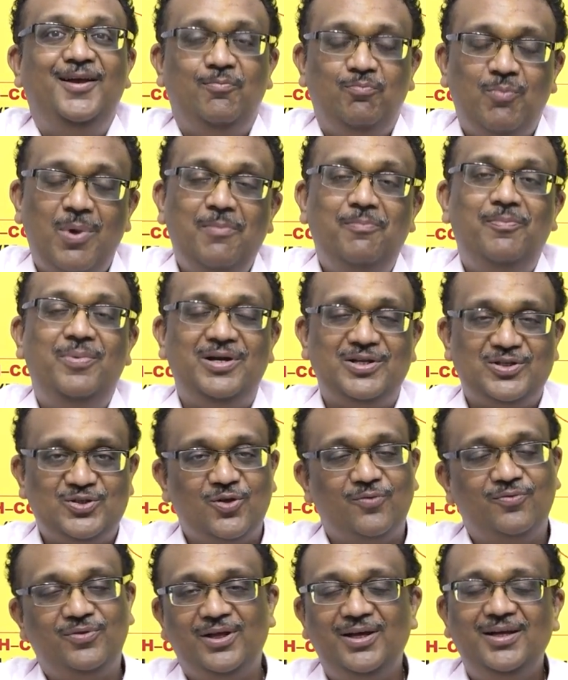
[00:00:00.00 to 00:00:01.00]
members
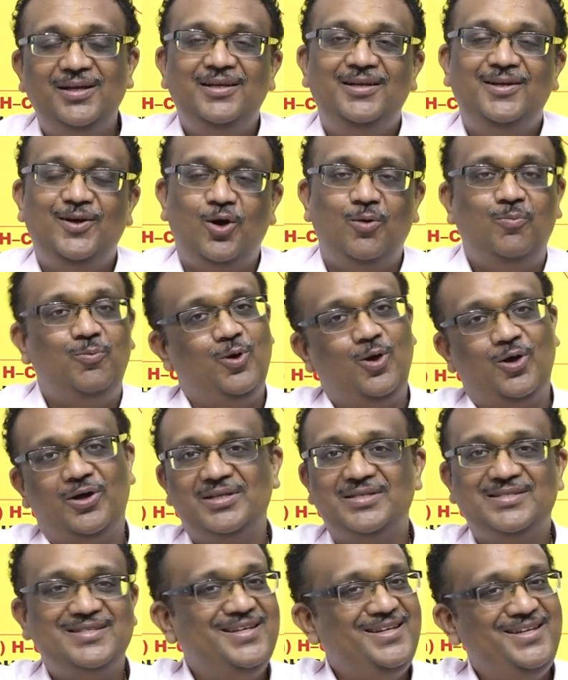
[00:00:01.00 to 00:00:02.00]
of the
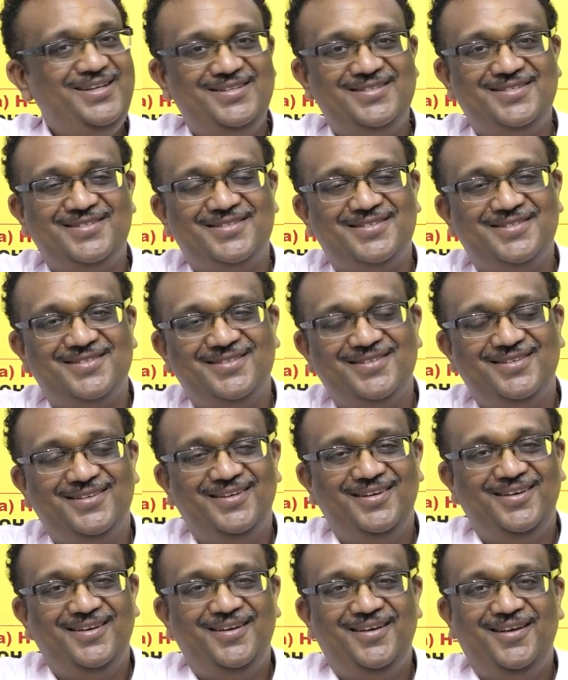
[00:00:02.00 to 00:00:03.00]
homologous series.
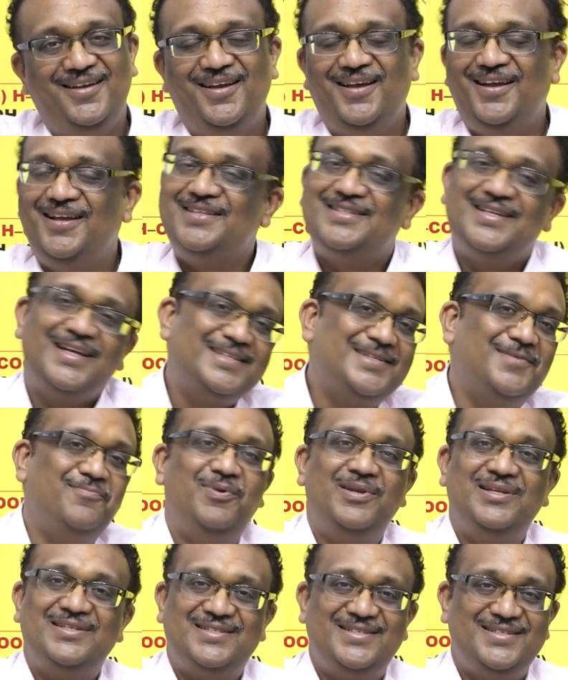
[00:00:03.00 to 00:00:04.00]
It's as
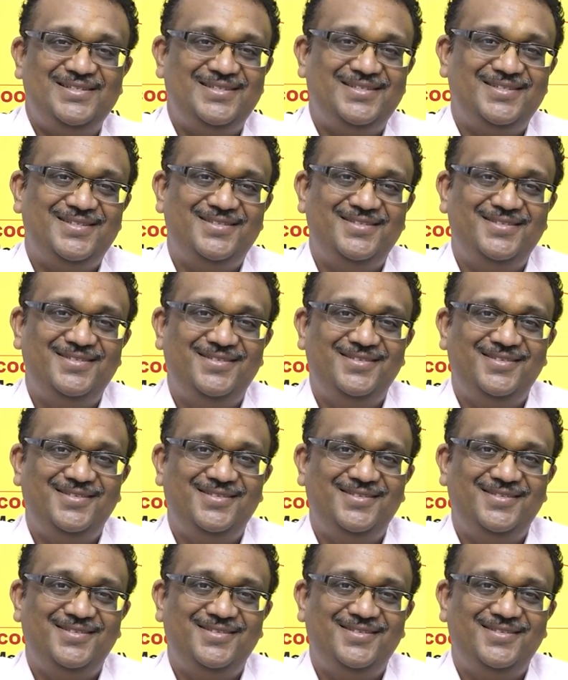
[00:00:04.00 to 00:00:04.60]
simple as this.